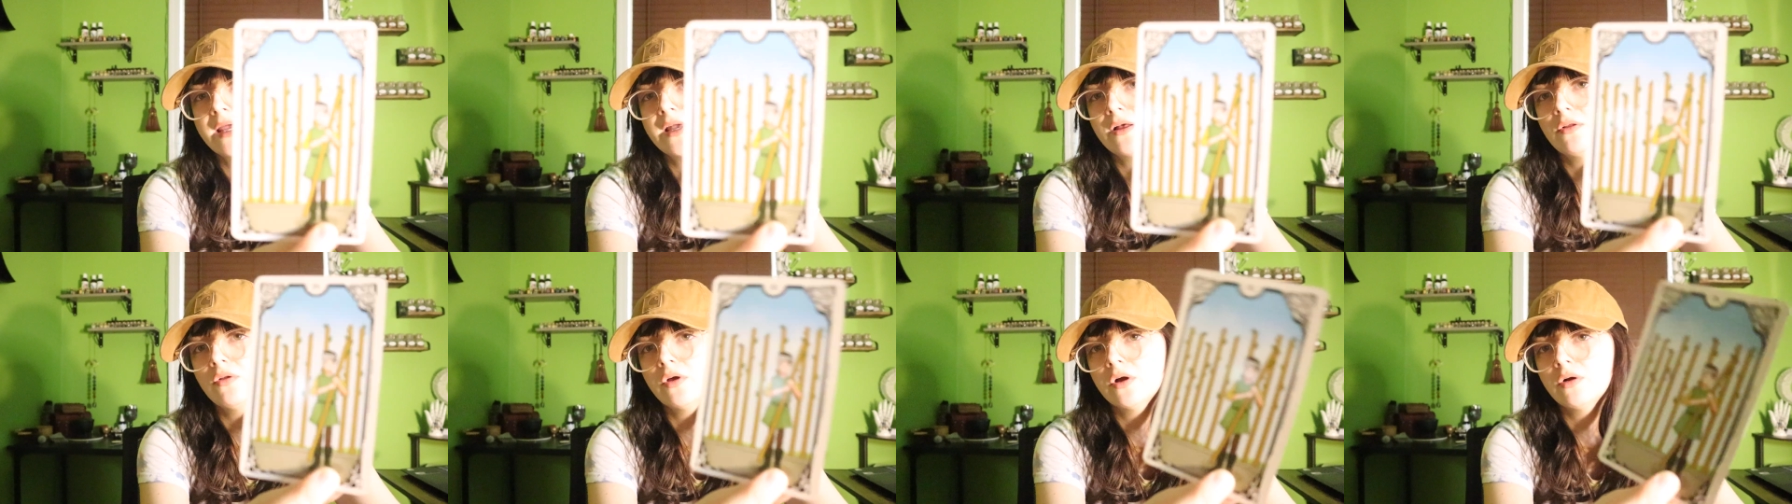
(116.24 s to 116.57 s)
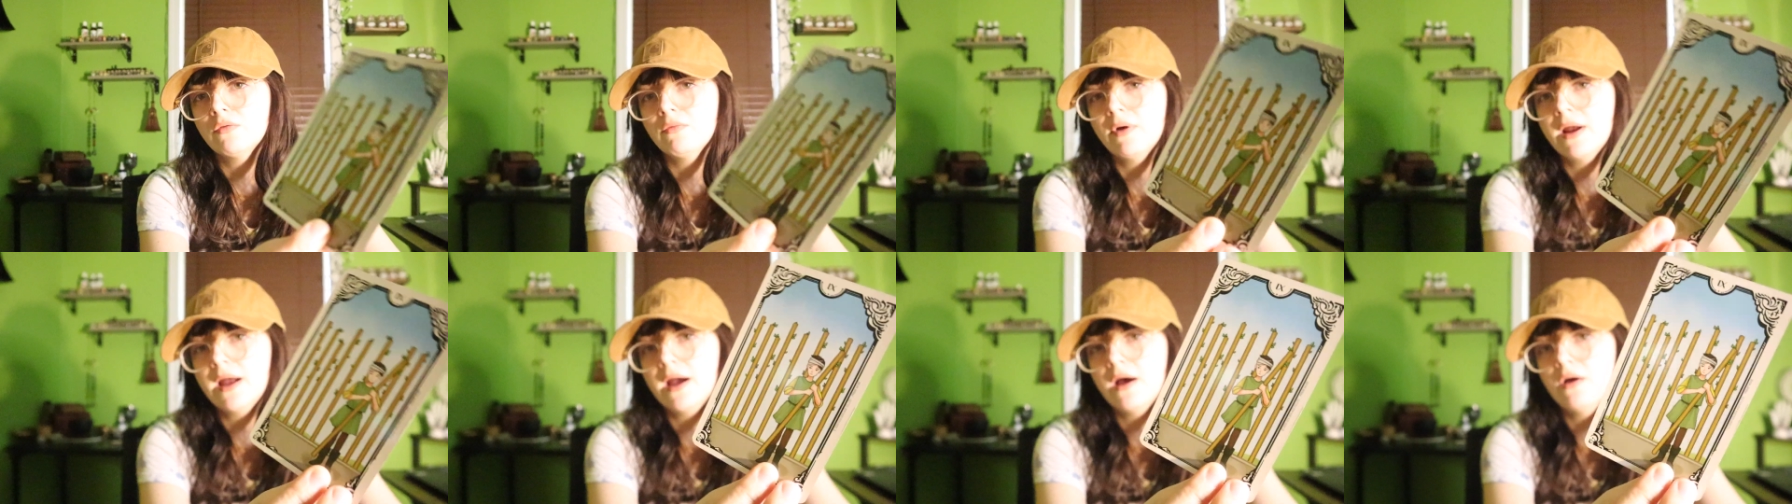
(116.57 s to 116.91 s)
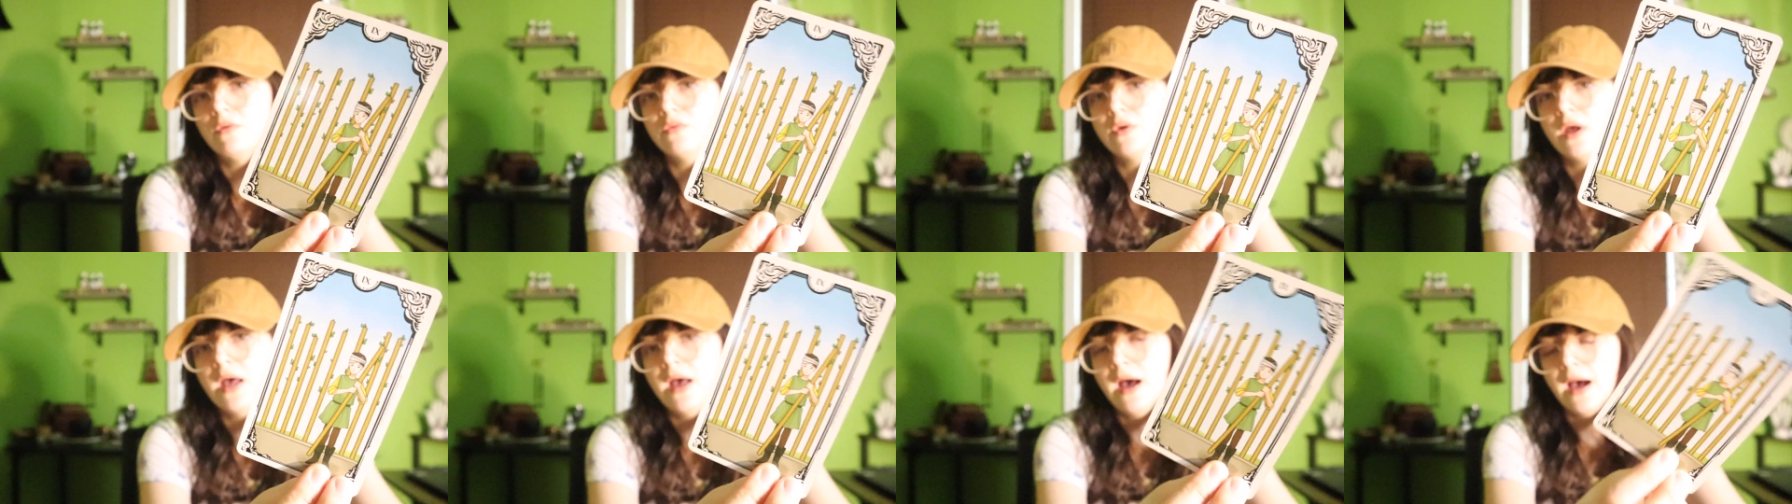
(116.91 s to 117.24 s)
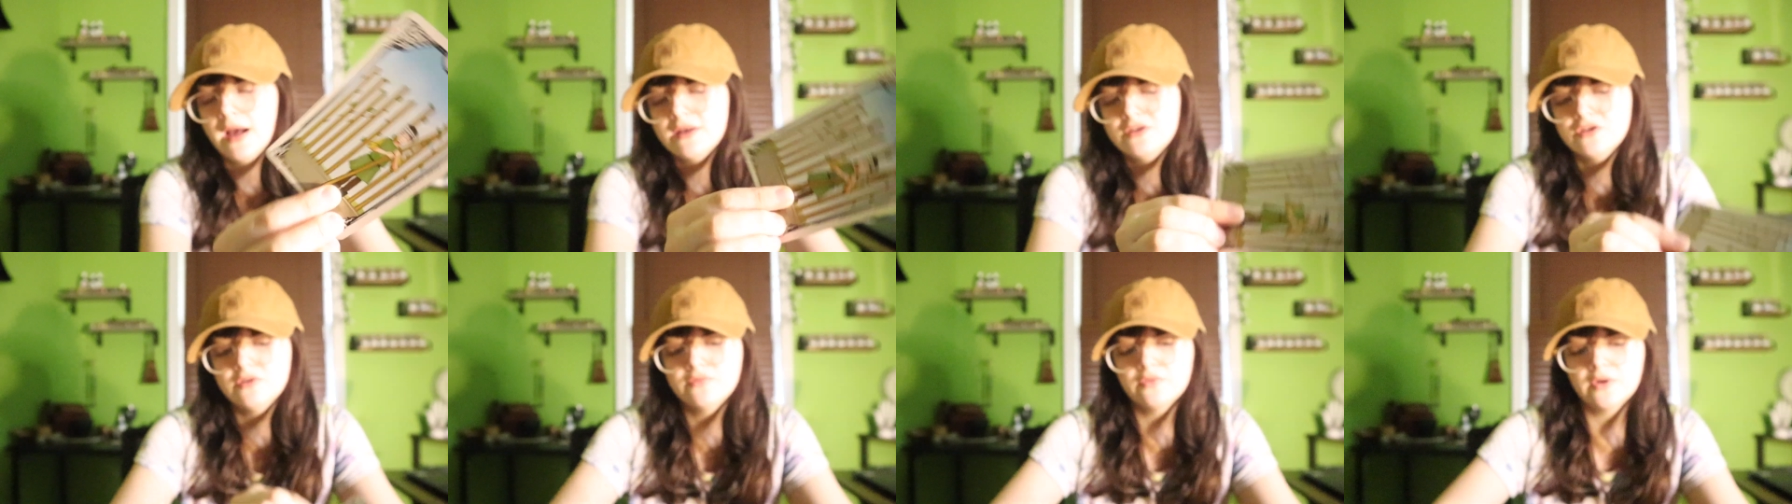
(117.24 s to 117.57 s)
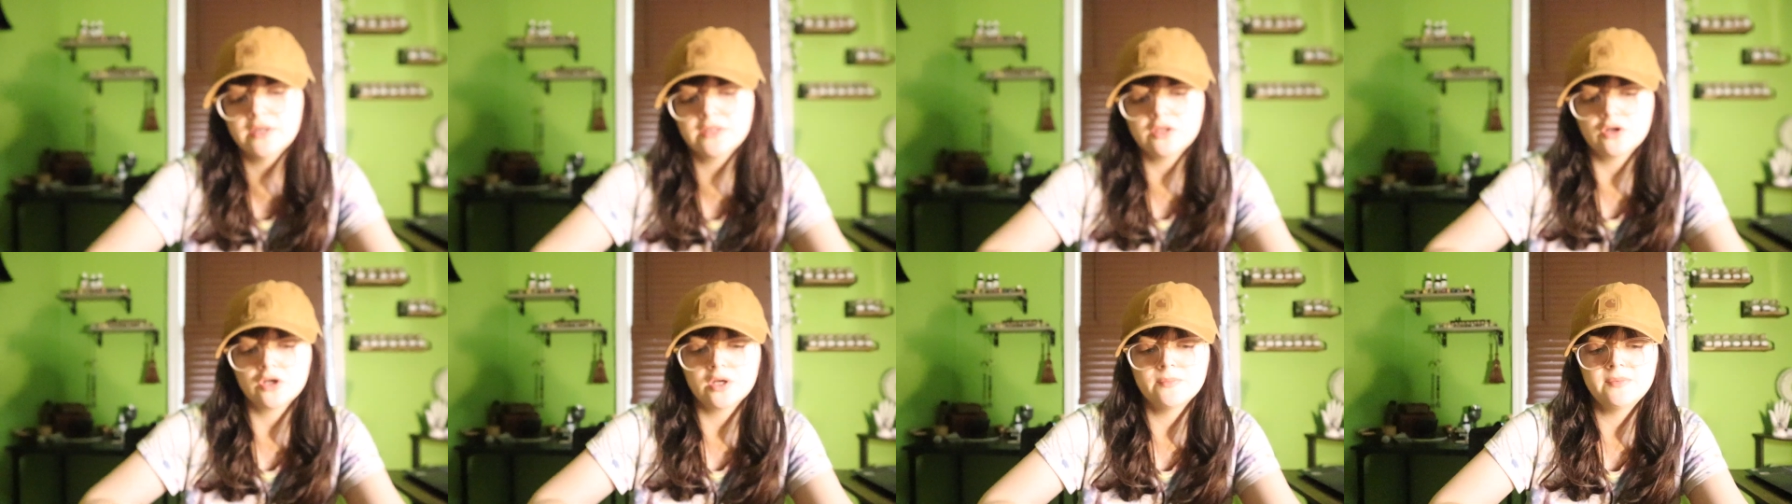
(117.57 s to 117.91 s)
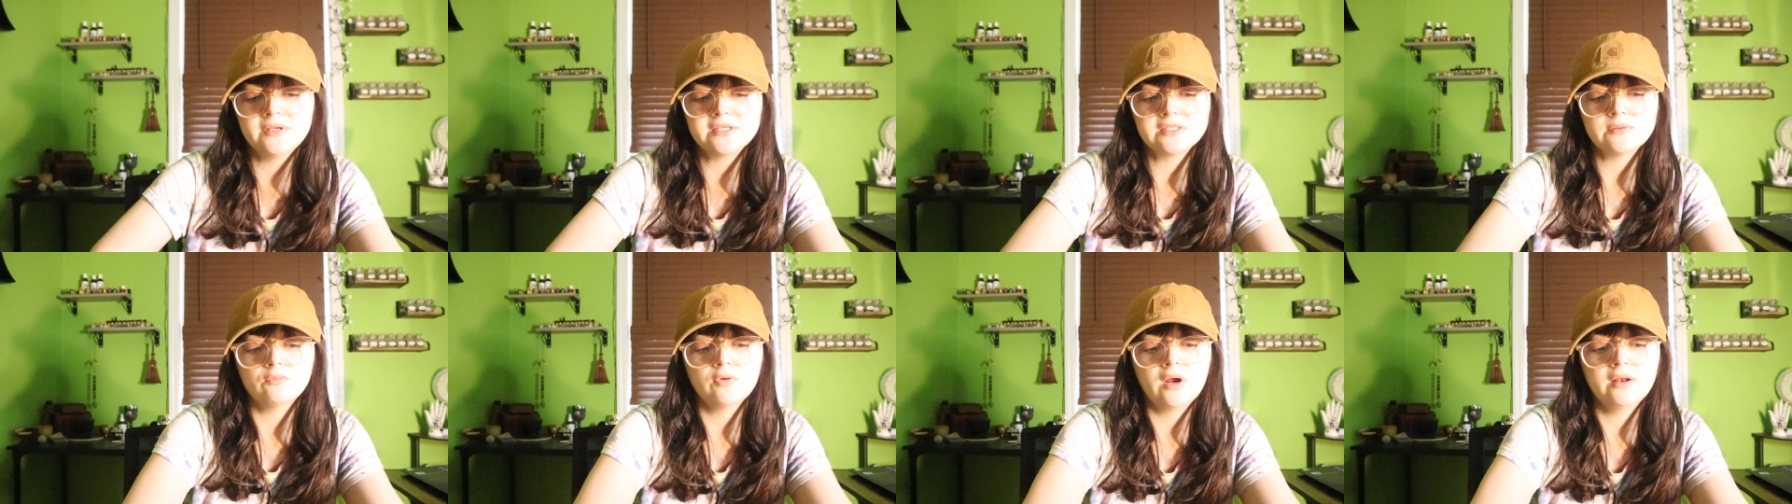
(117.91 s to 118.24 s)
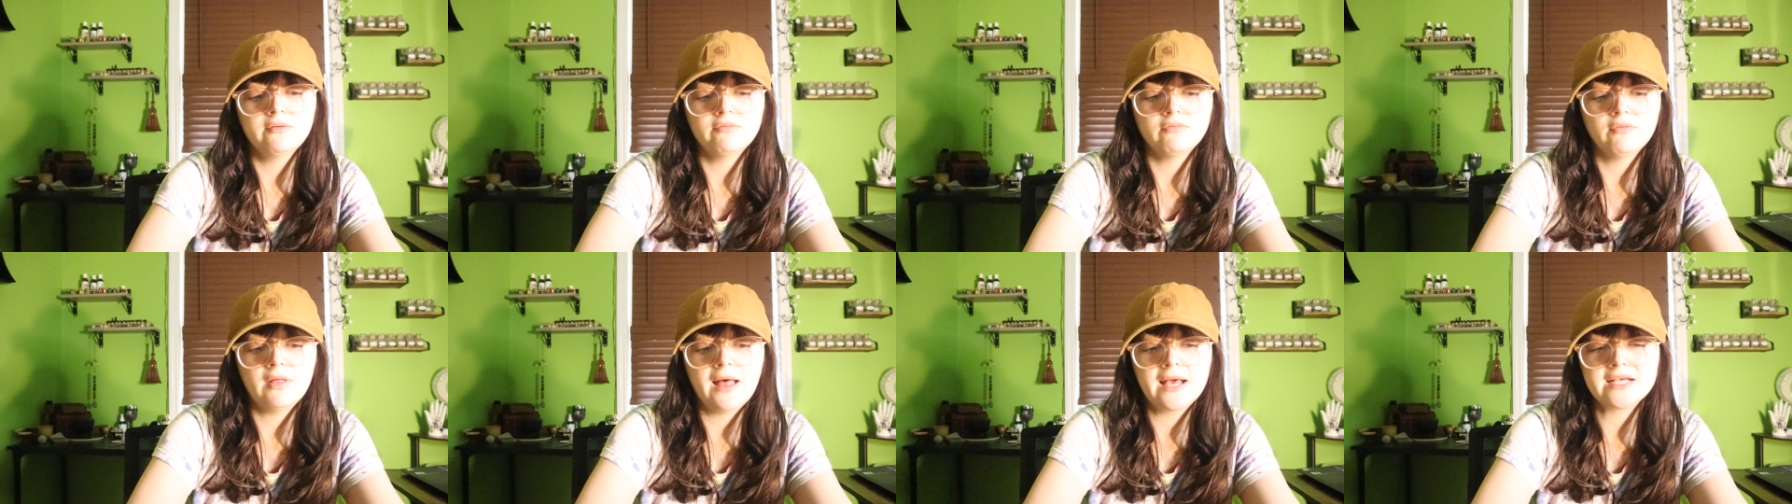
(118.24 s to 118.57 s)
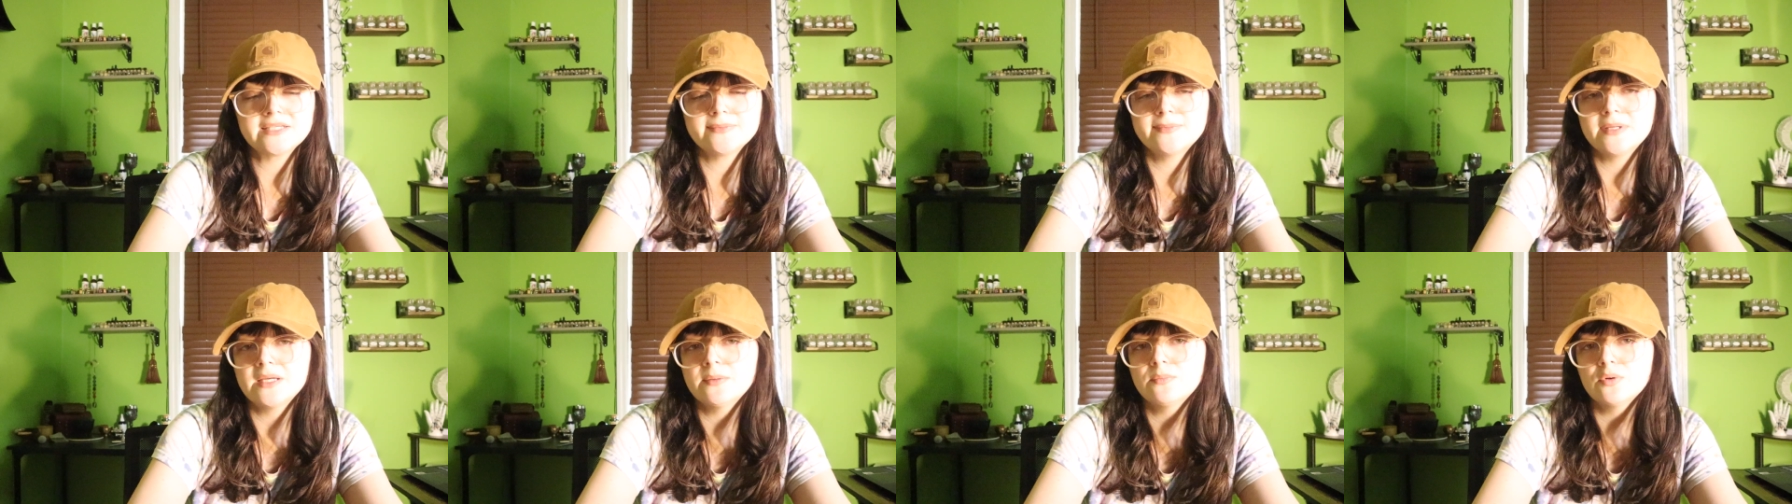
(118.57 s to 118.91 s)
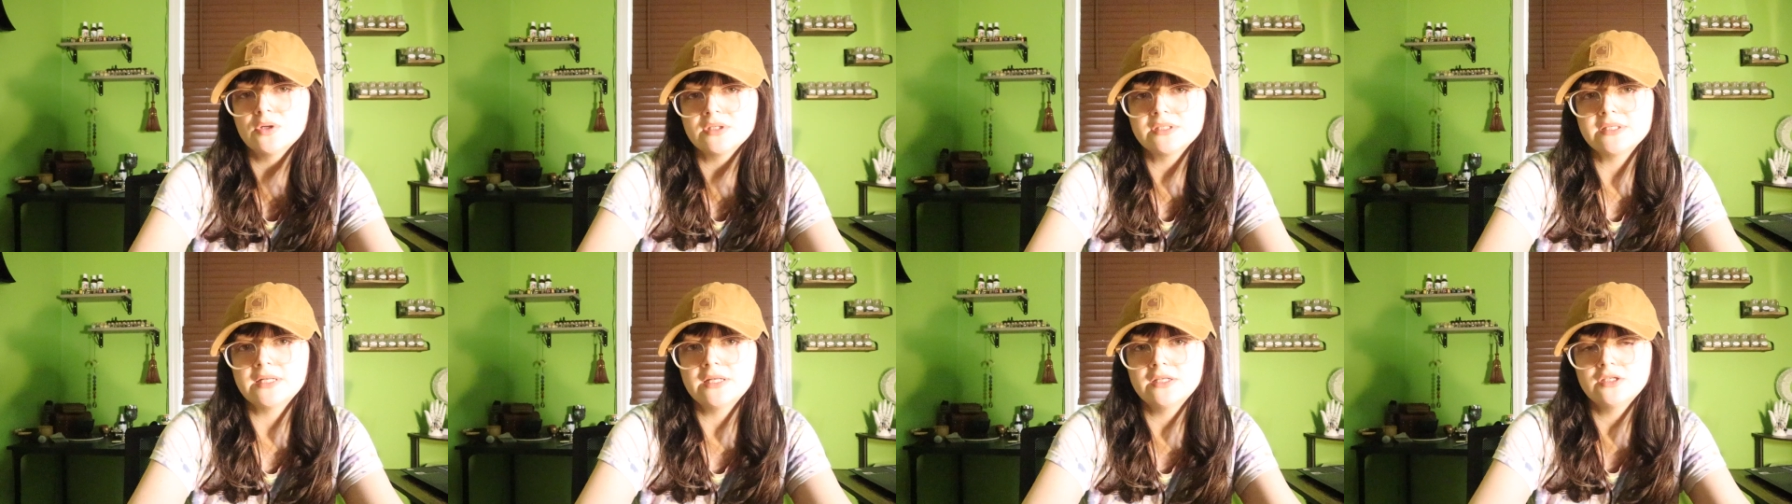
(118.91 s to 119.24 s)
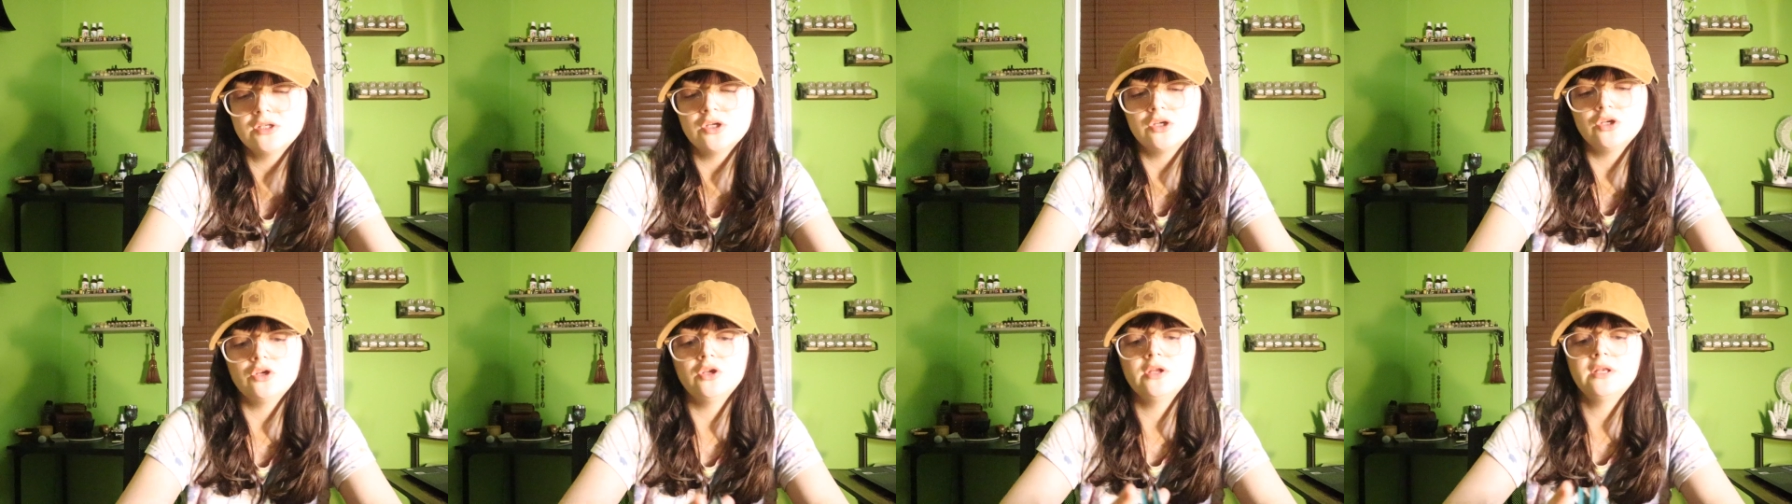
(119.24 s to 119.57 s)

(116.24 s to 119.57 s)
take a look around. I do feel like there could be some red flags being presented to you.